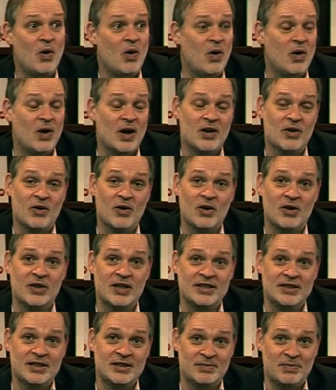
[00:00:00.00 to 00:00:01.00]
All in all,
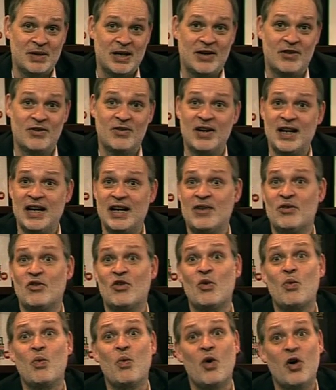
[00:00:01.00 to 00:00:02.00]
this has been a really
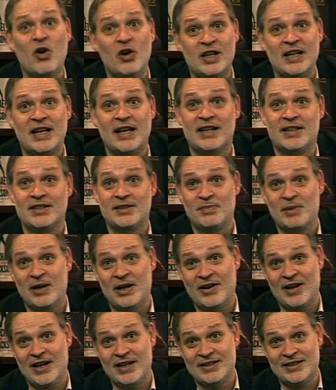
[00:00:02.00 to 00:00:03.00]
rewarding
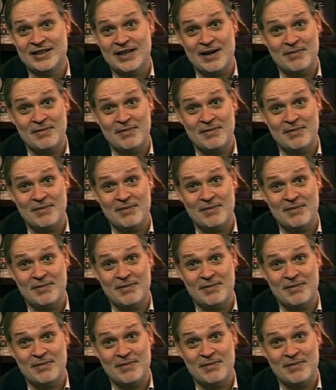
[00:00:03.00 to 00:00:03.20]
experience,